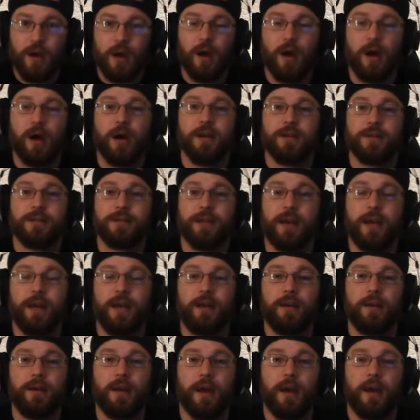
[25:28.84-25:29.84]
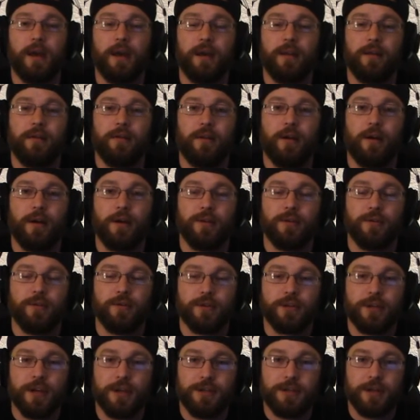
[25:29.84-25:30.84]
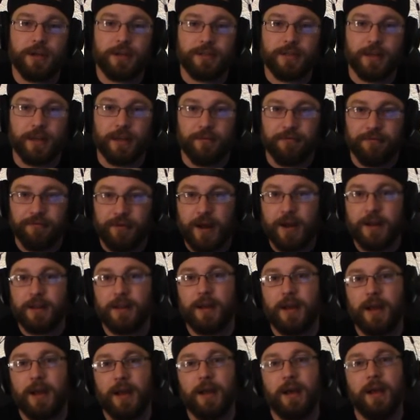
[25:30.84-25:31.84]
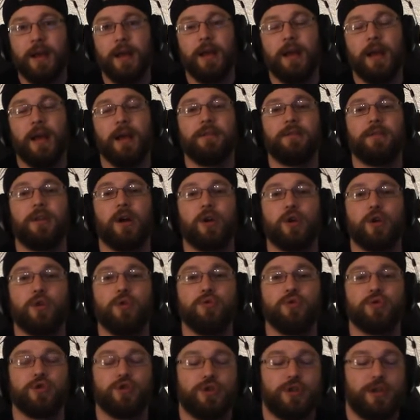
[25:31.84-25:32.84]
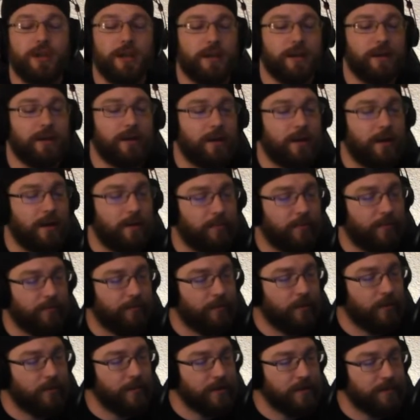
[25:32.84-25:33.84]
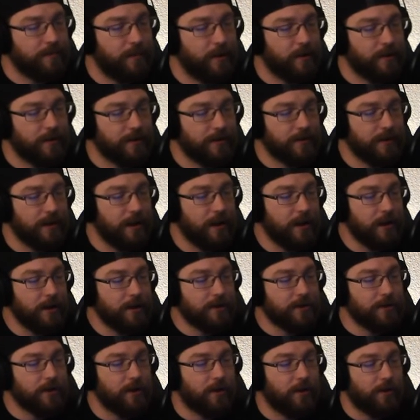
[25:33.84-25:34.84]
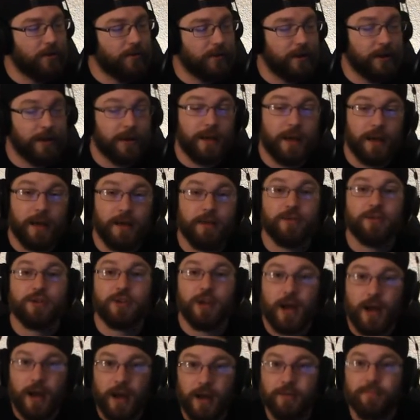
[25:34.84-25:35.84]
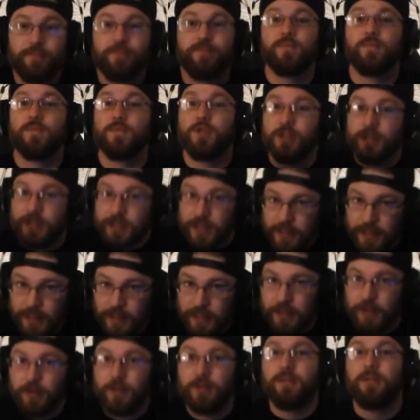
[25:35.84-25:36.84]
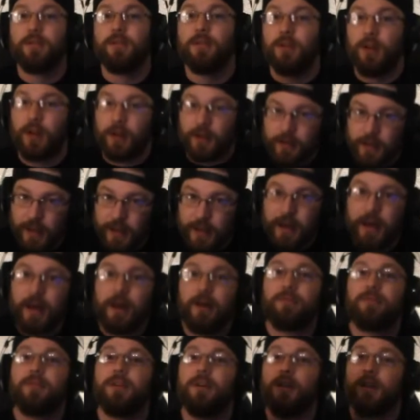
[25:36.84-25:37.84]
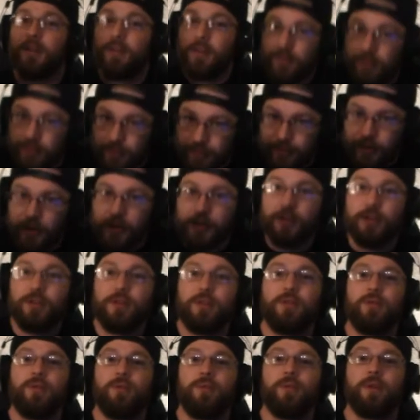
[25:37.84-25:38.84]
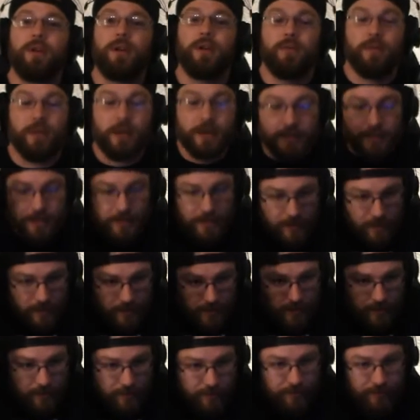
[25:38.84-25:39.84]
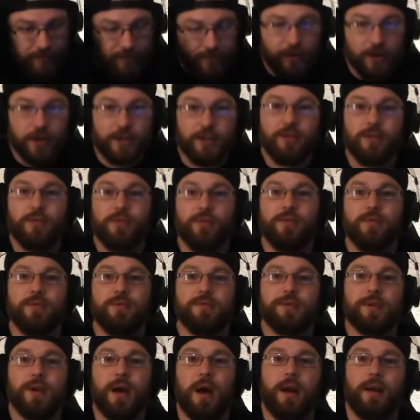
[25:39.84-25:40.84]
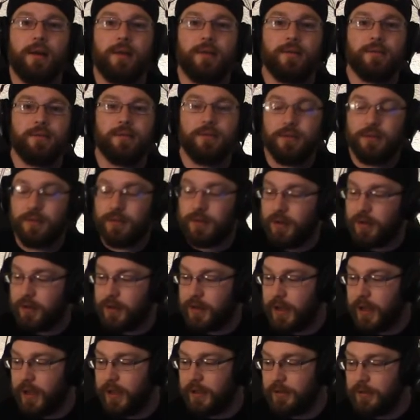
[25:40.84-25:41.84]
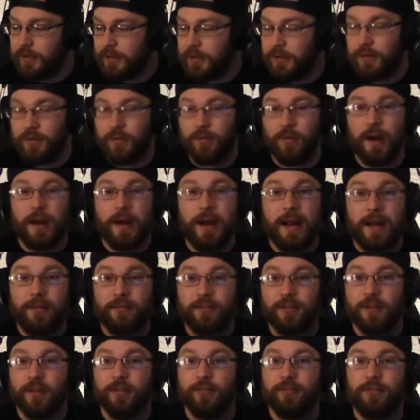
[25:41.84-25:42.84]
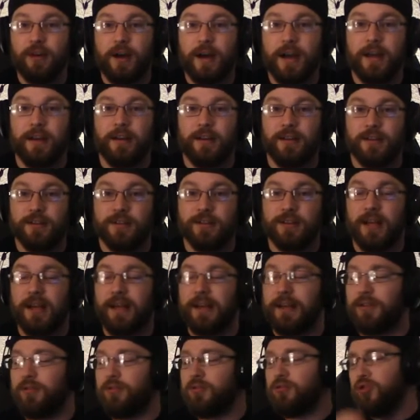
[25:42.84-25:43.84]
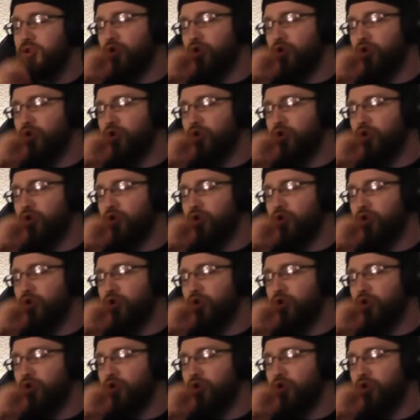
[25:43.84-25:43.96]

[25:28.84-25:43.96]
uh, saying and uh, Jędrzejczyk taking fight of the night and Dariush taking performance bonus. So again, Sean, just like Neil, long layoff. Fuck you, ring rest. Fuck you, USADA. Okay, right after the fight, he's like,